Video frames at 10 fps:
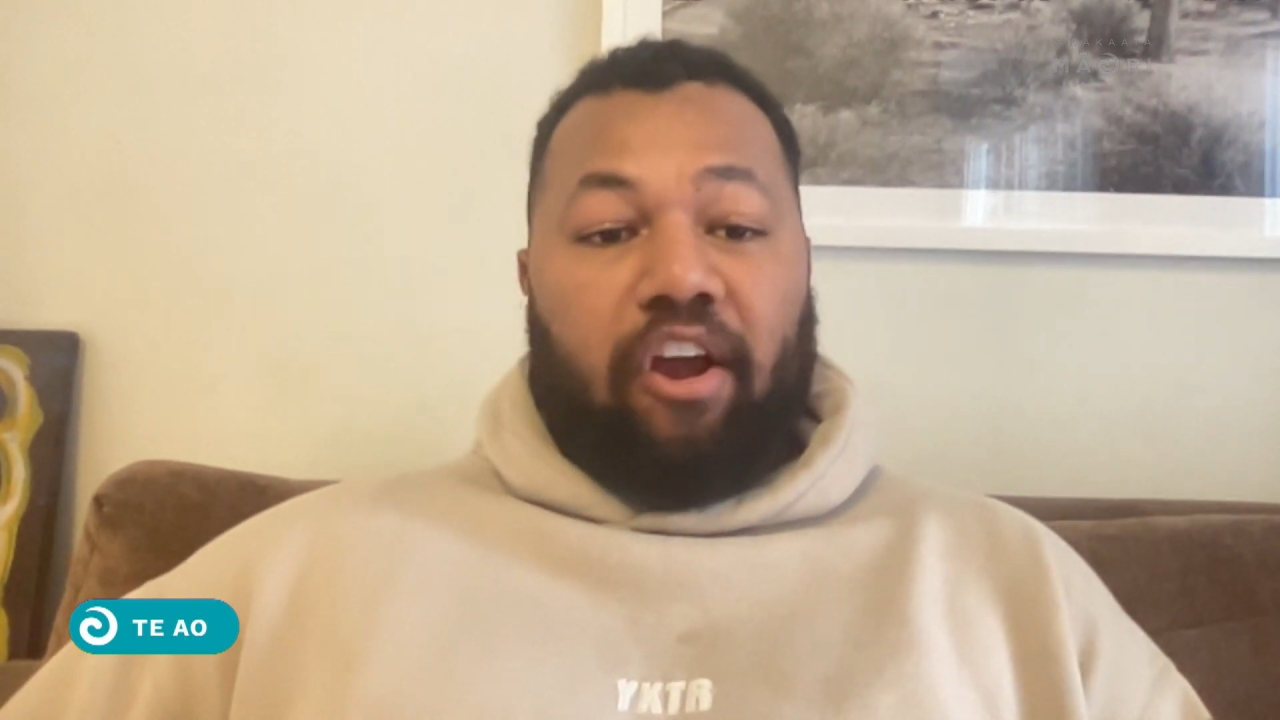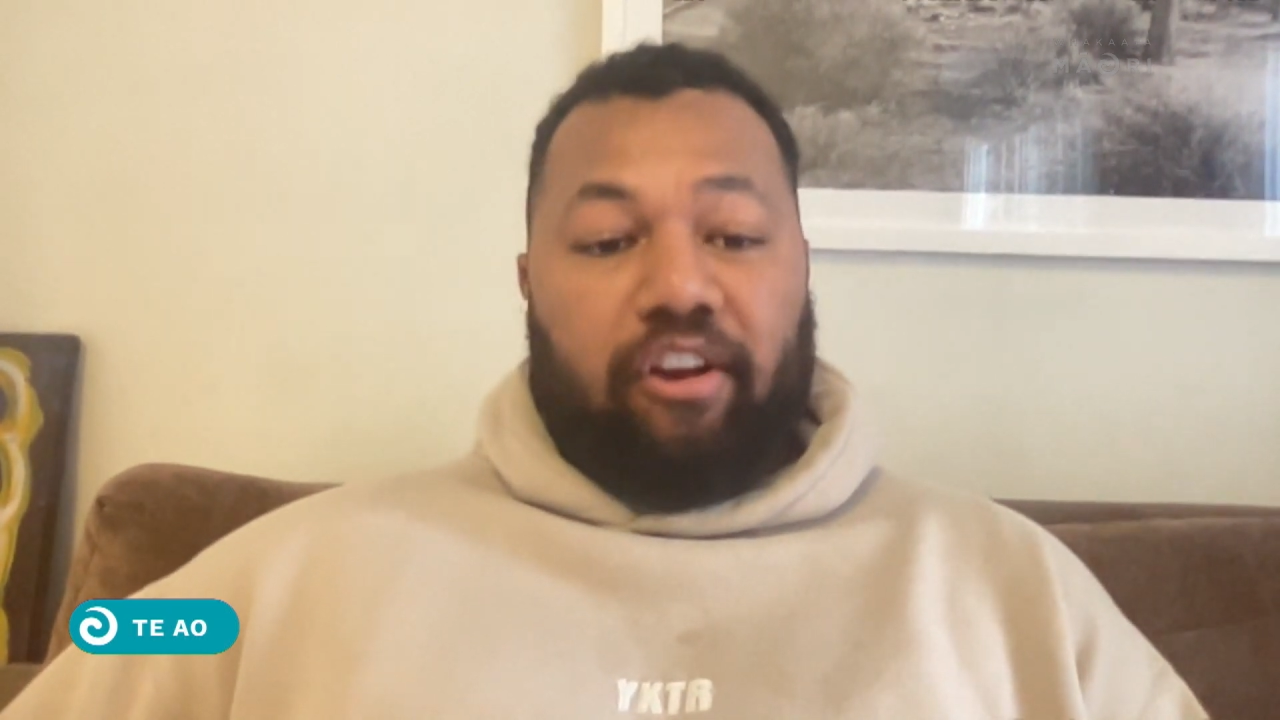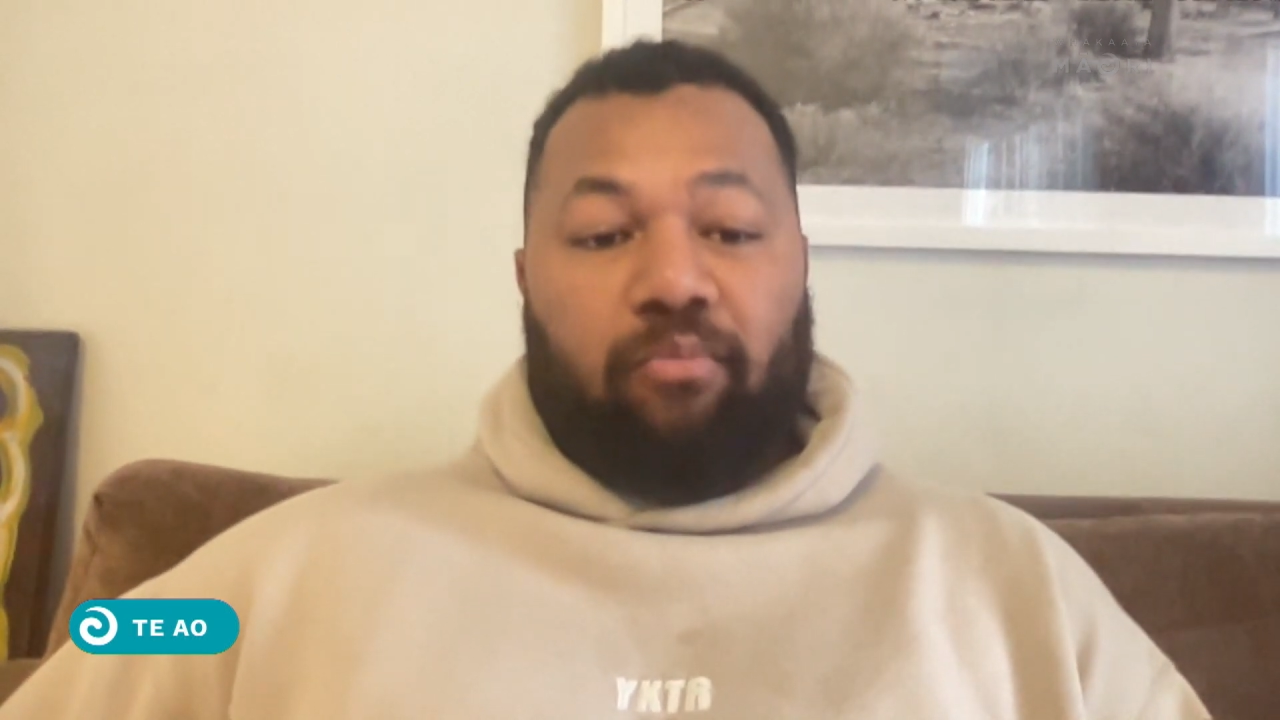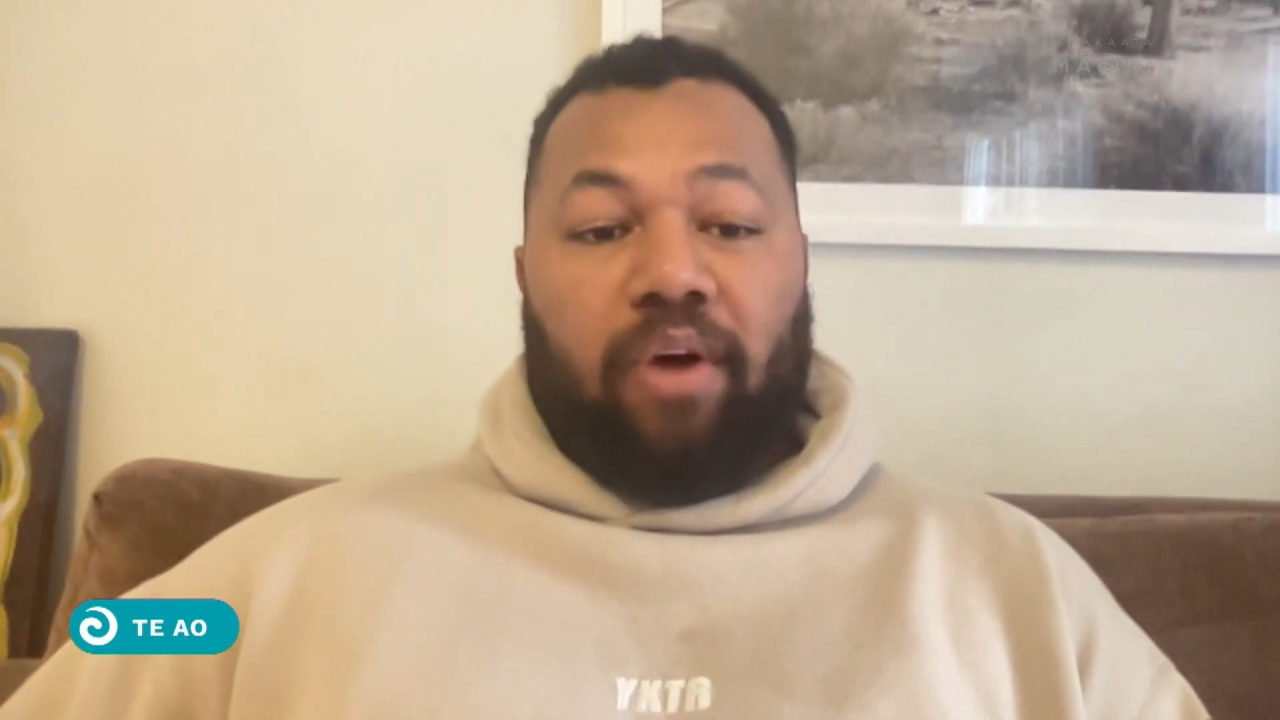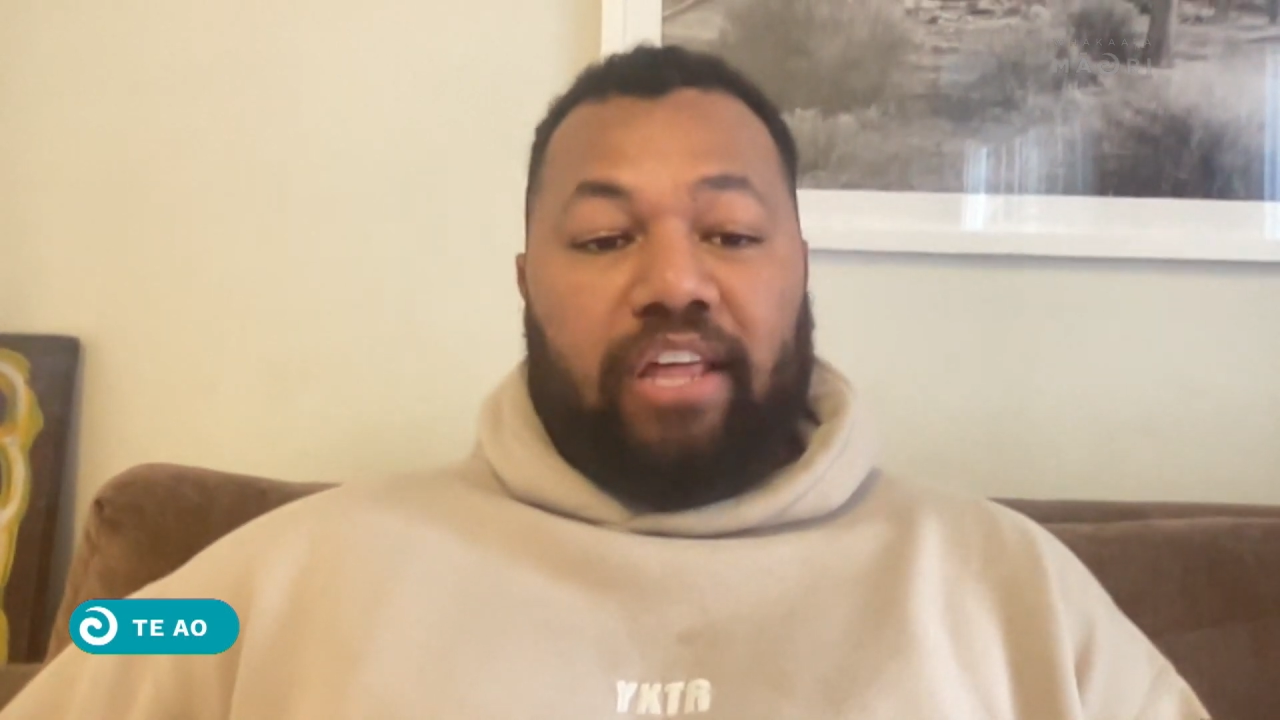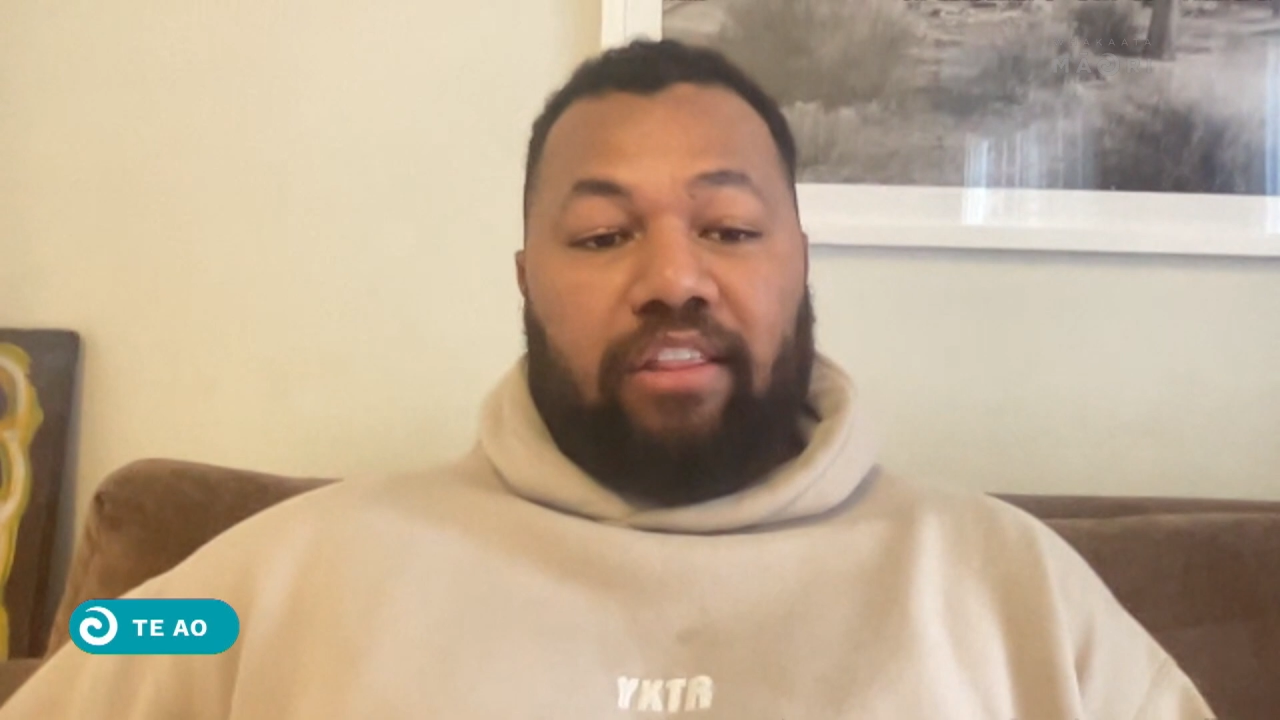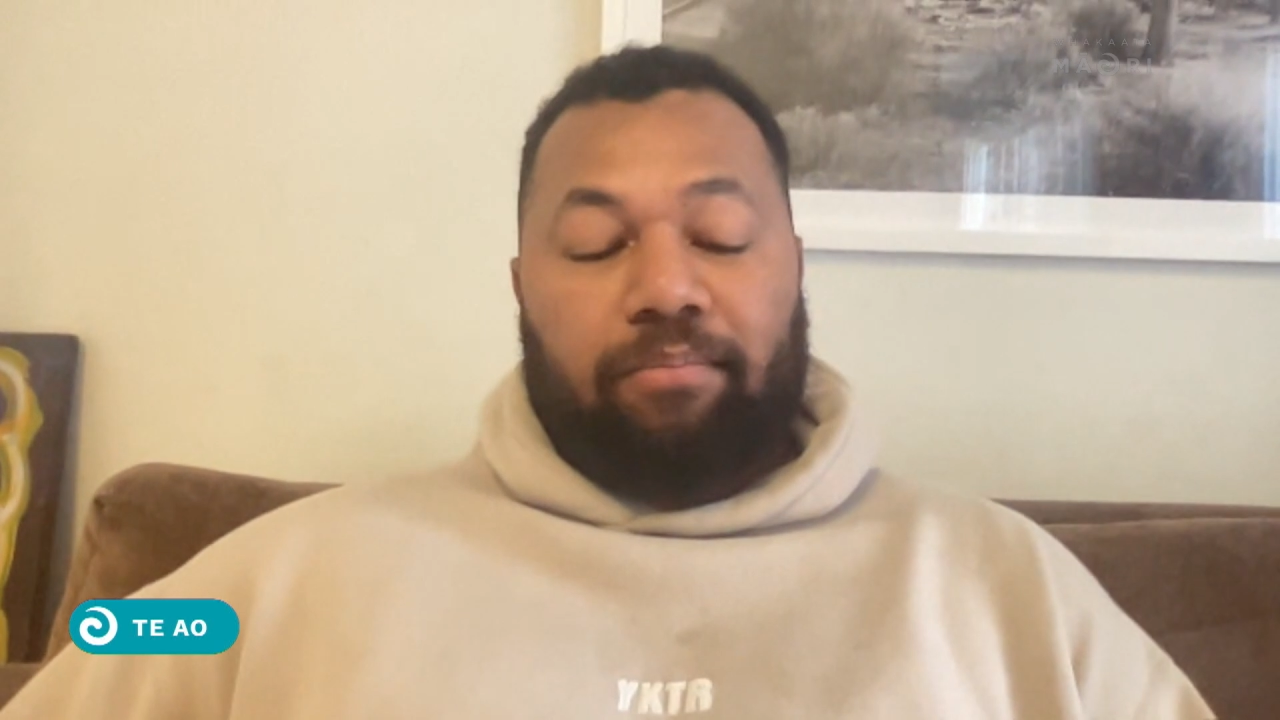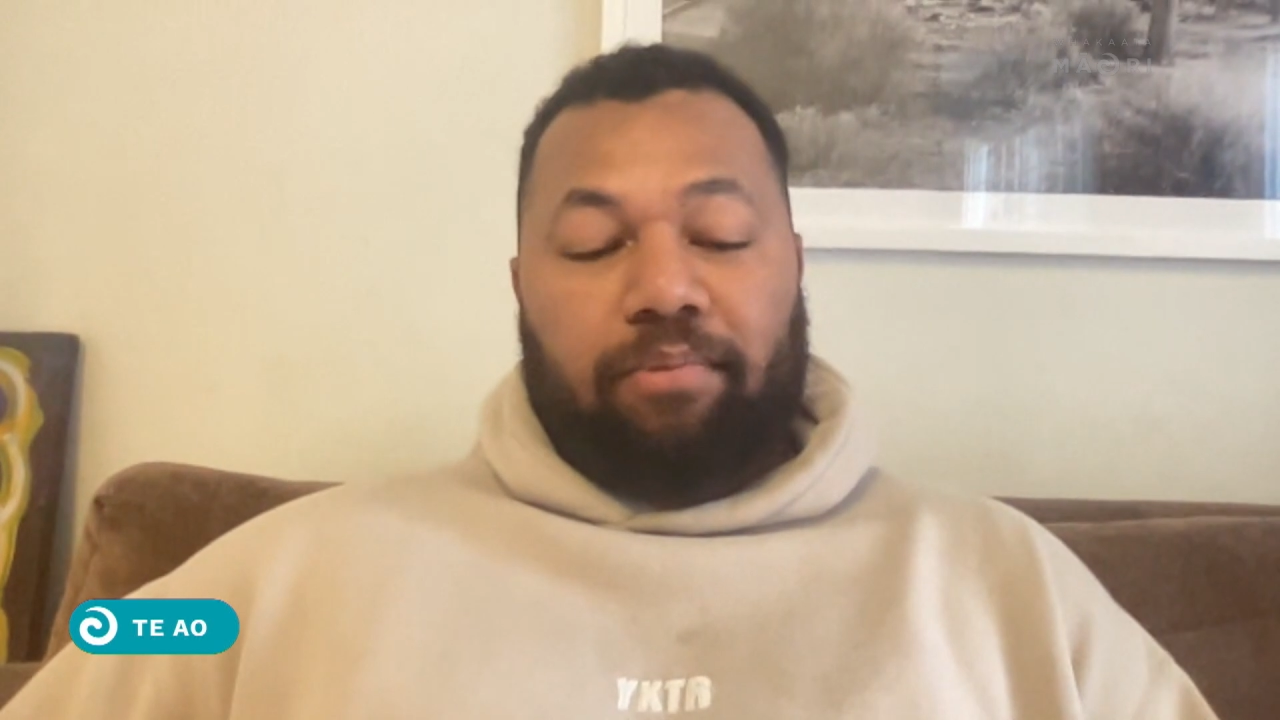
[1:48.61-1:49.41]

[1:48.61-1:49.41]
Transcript: only one other